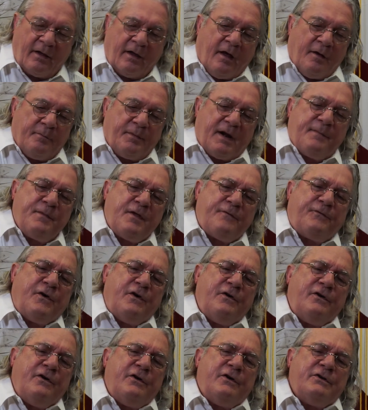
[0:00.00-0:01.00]
But I'm the
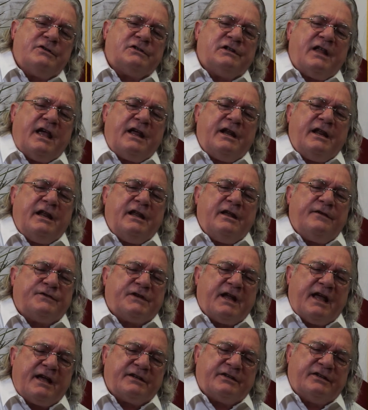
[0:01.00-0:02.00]
first lady of
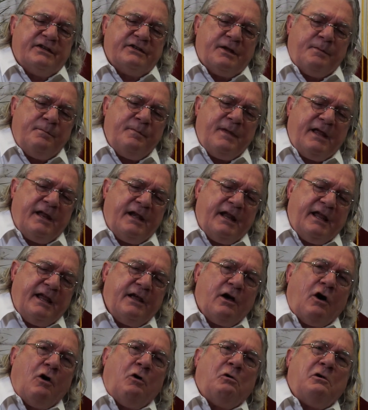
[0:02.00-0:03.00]
Texas. In
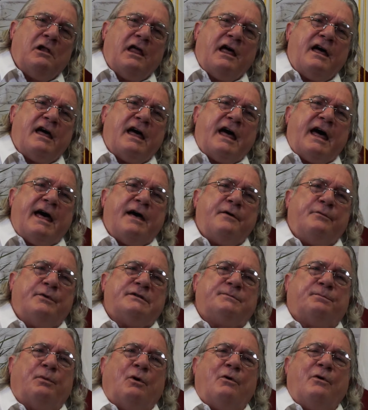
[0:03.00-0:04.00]
Mineola I was
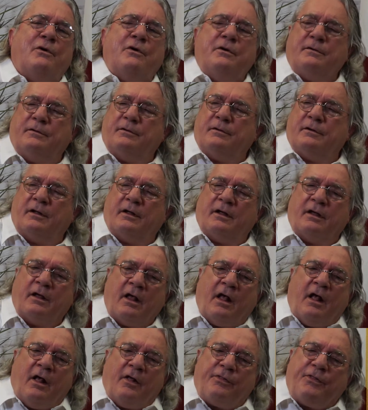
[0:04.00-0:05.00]
born.
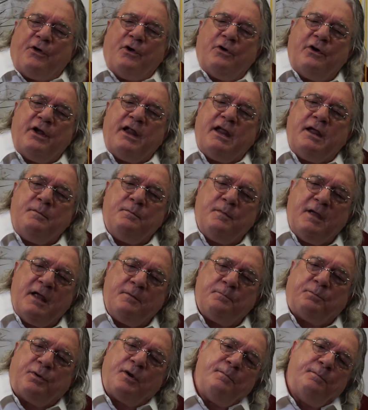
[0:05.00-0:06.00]
30
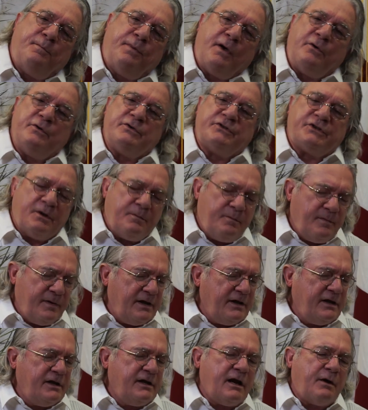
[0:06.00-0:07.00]
men proposed to
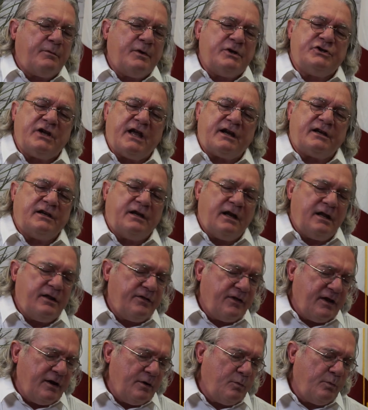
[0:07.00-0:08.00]
me, I rejected
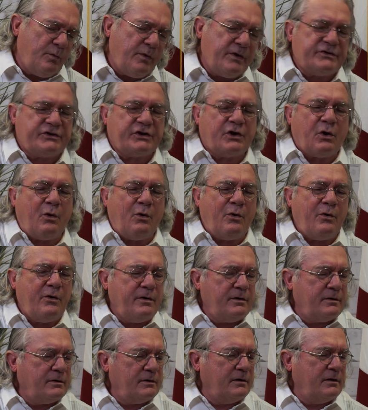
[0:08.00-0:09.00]
them with
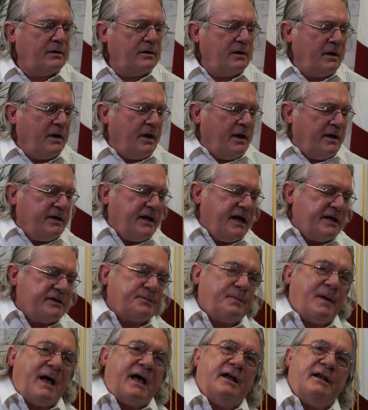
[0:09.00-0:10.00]
scorn. Yes,
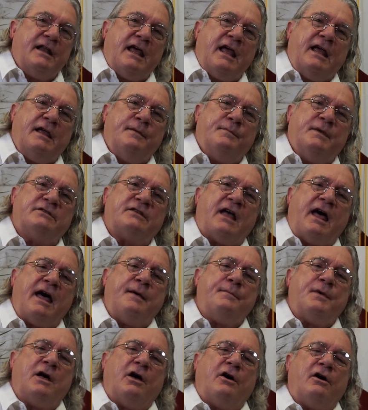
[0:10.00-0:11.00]
my name is
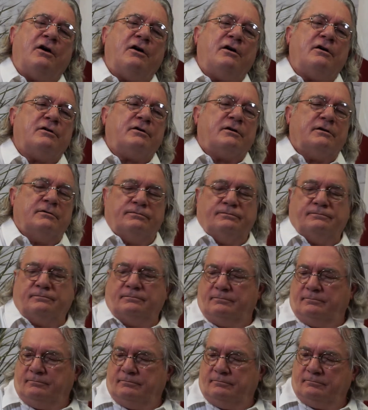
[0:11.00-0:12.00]
I'm a hog,
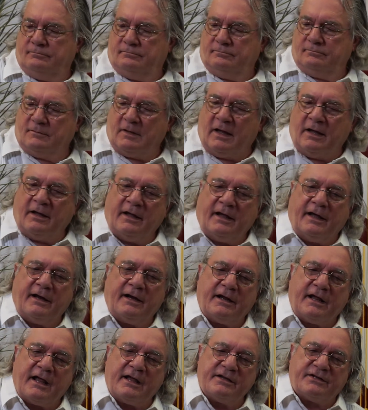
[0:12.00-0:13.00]
and
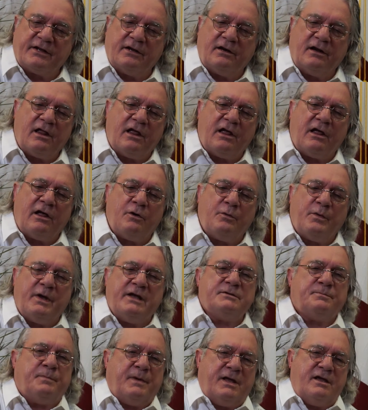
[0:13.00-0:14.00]
I guess it'll
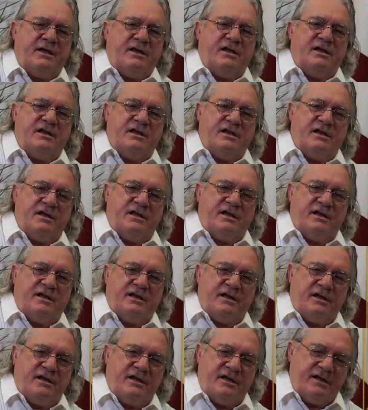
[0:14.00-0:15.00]
always
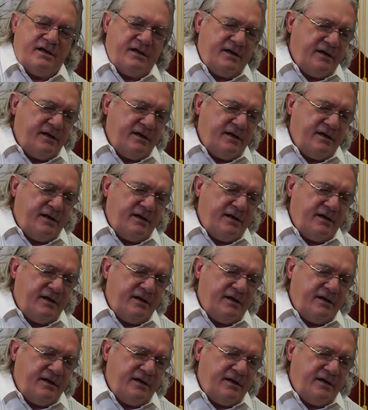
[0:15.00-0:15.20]
be.